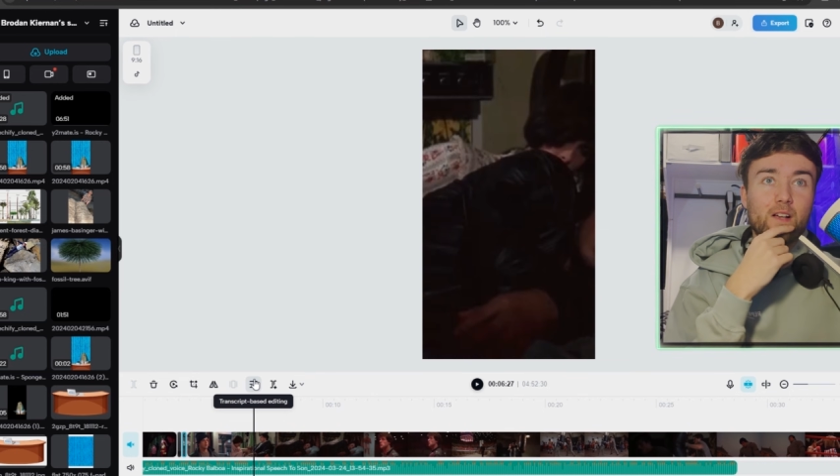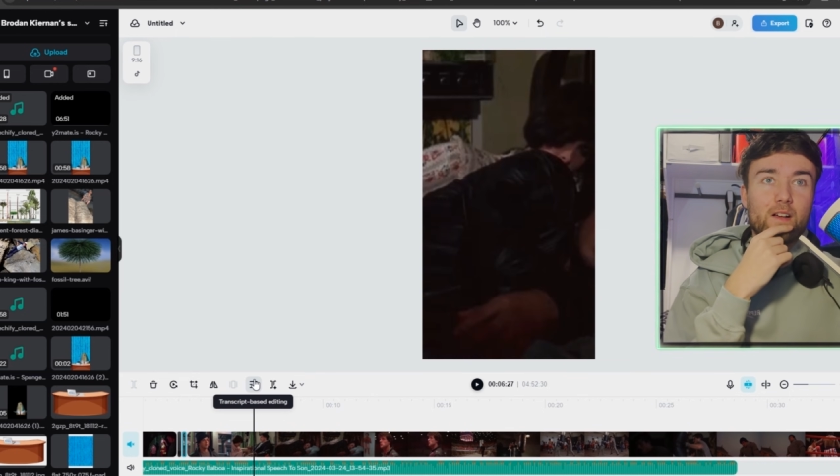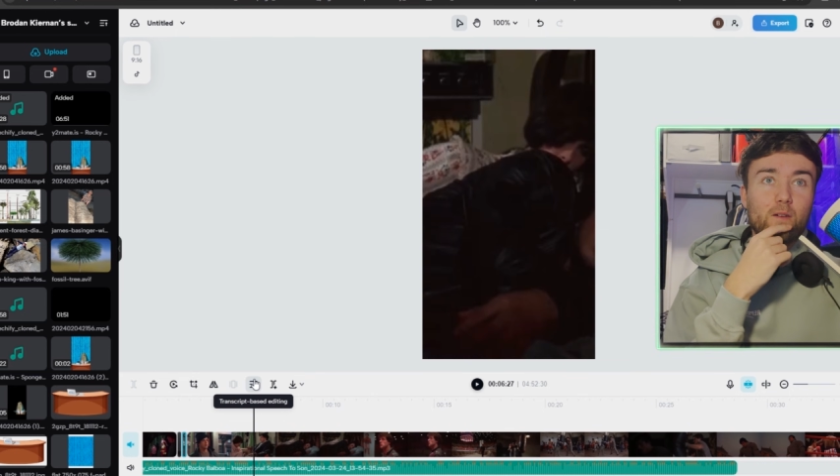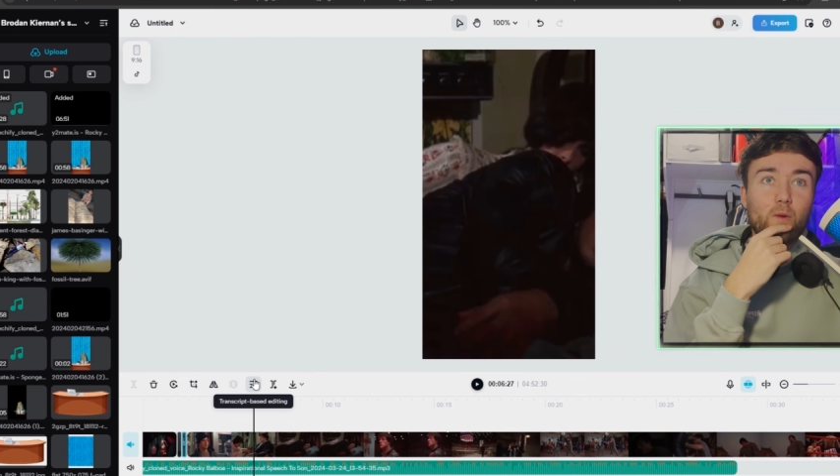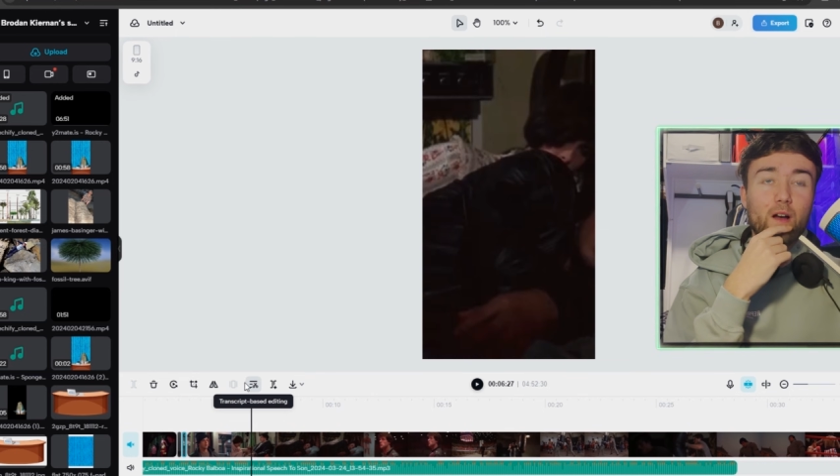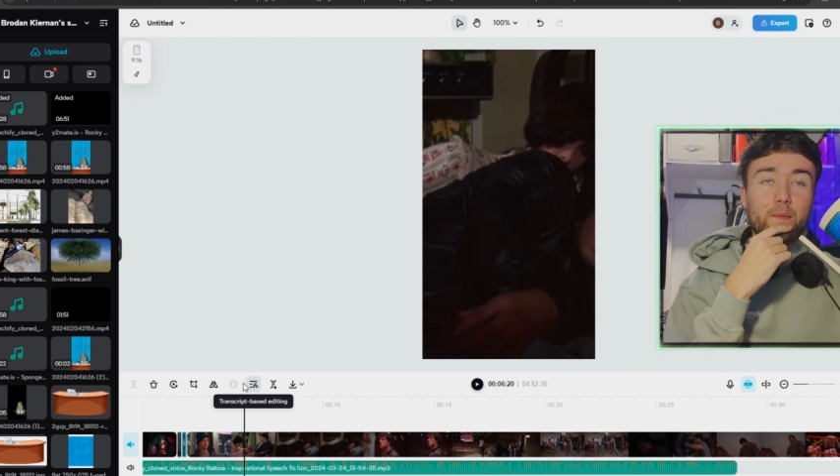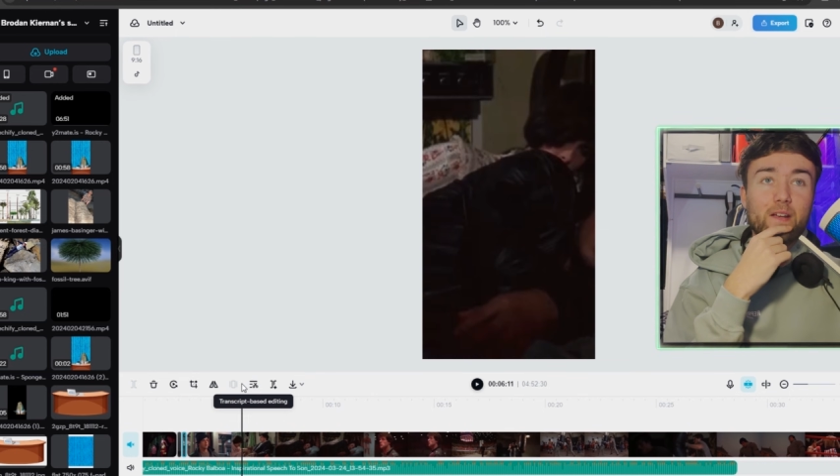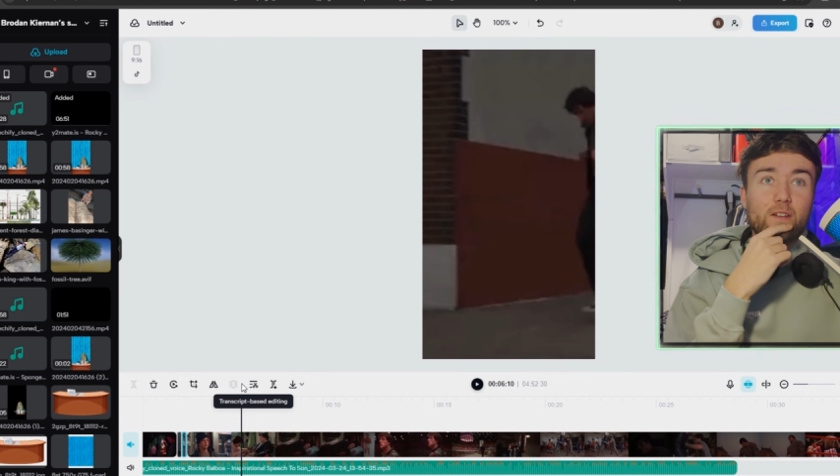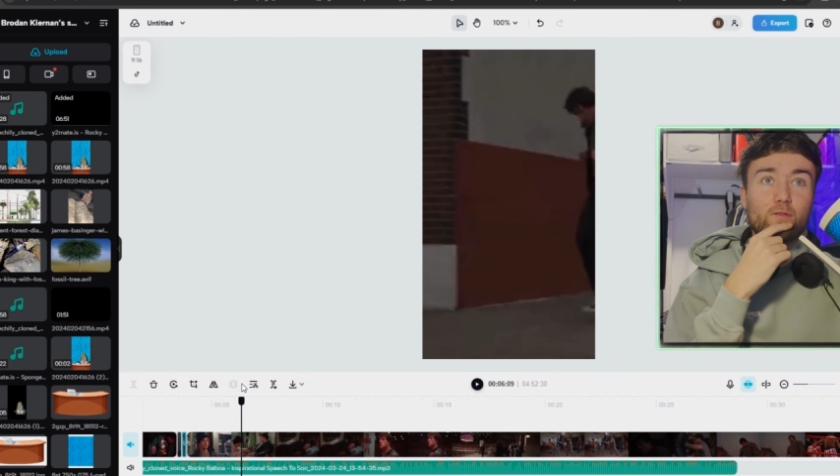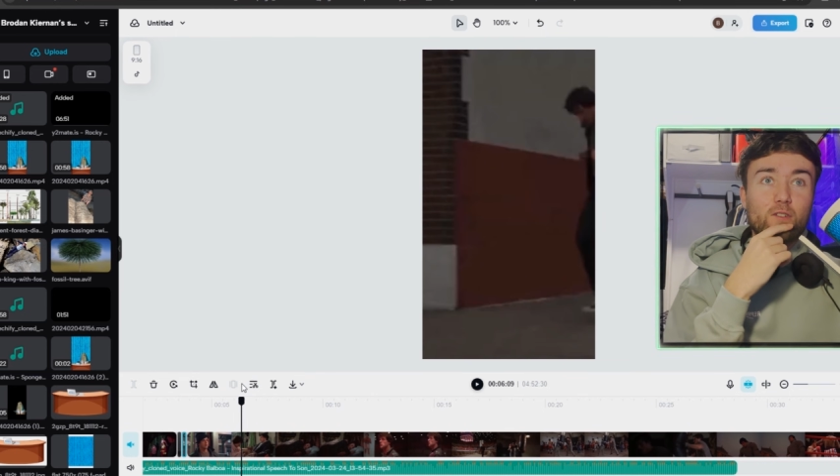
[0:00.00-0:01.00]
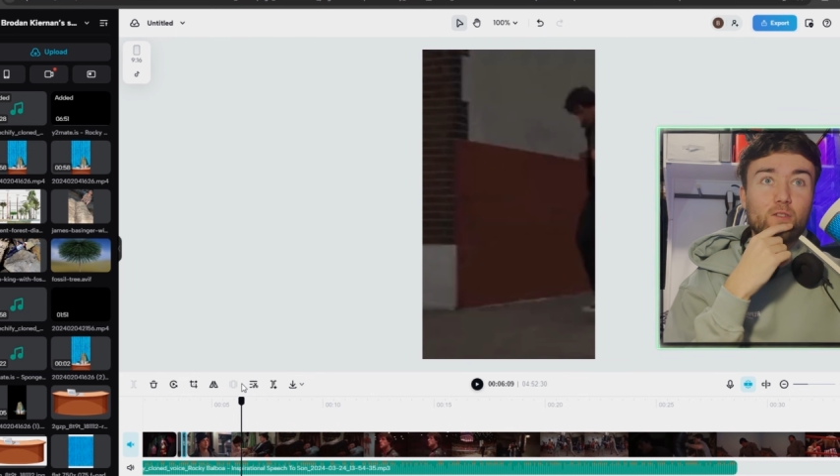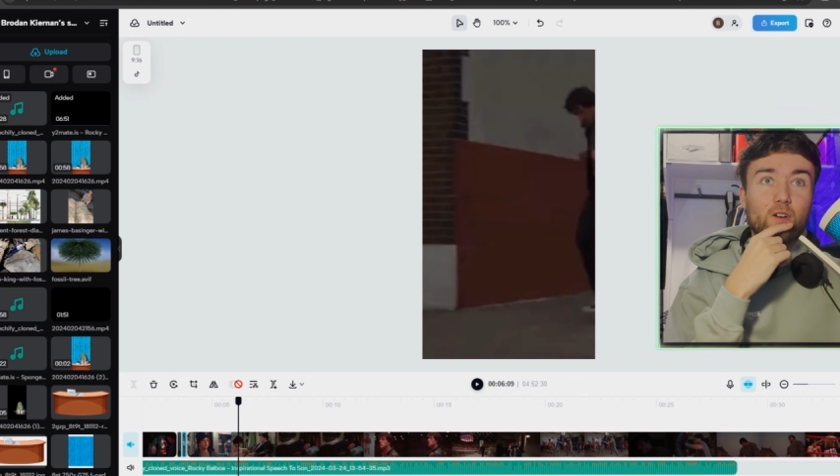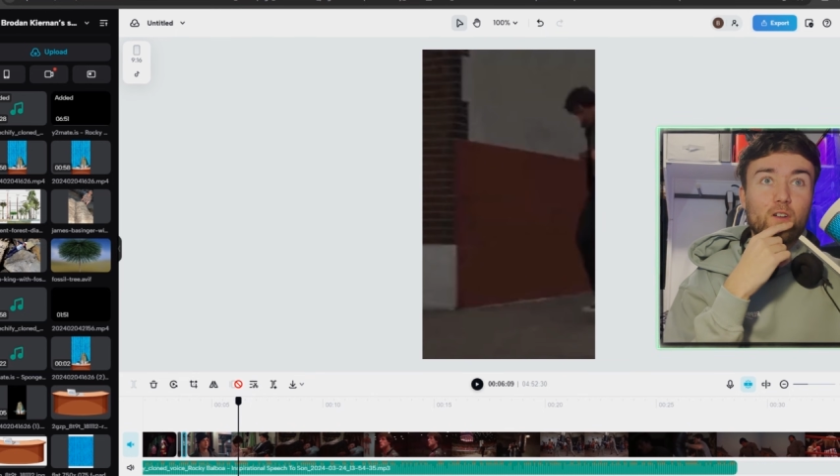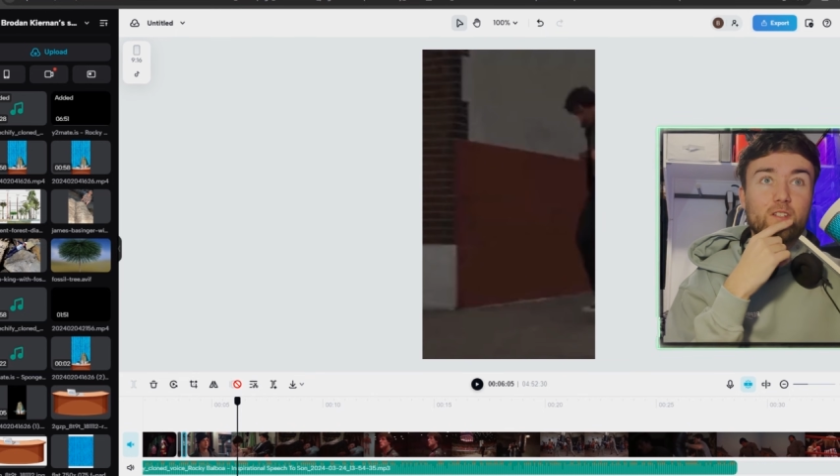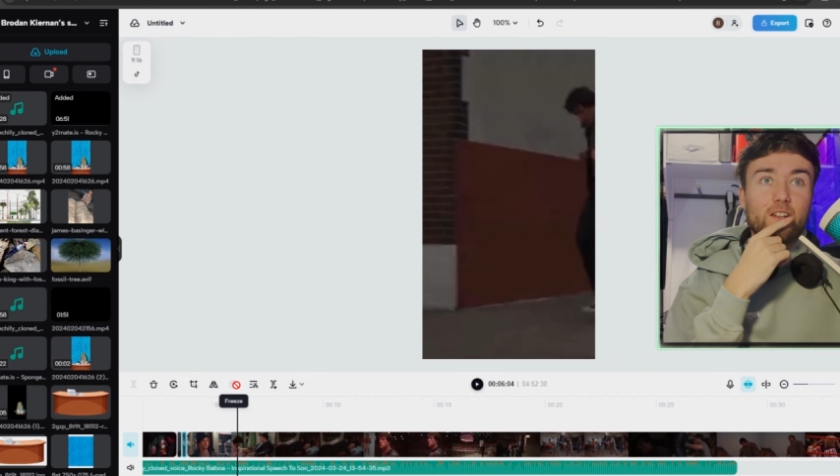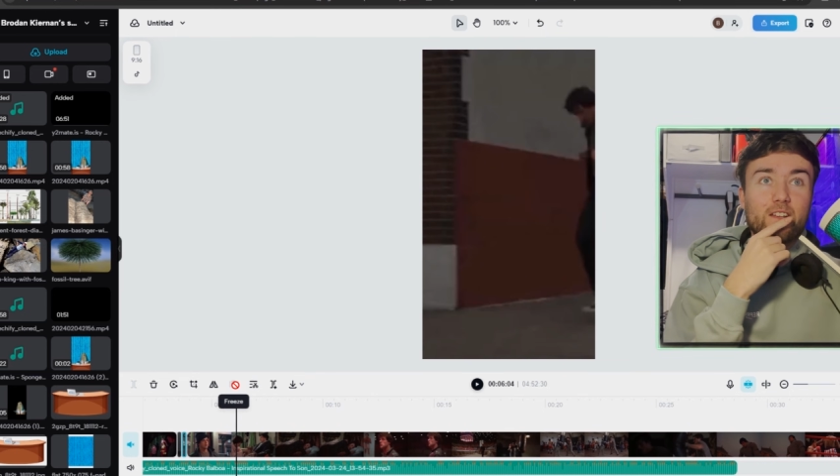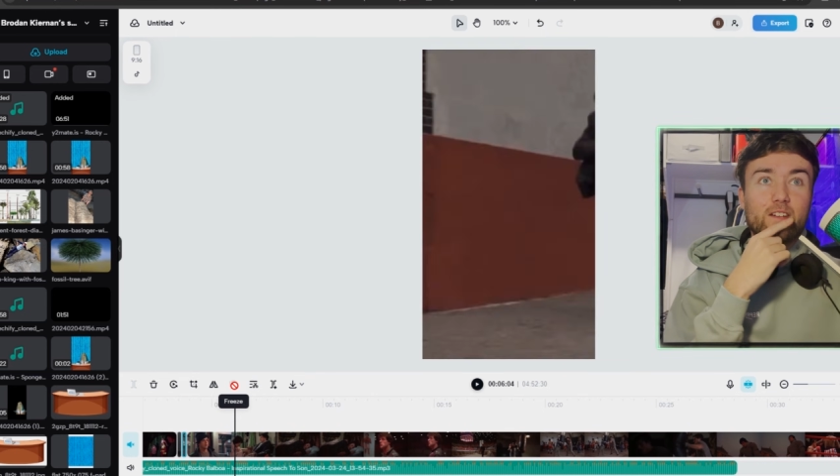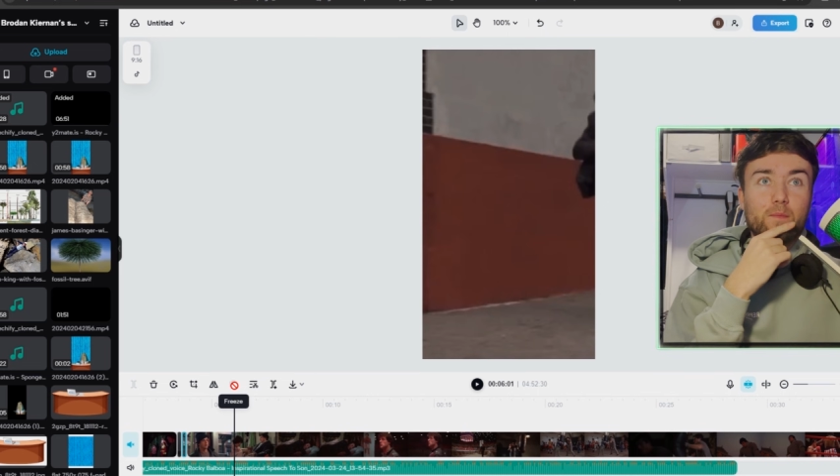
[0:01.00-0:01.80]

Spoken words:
we are making original content here,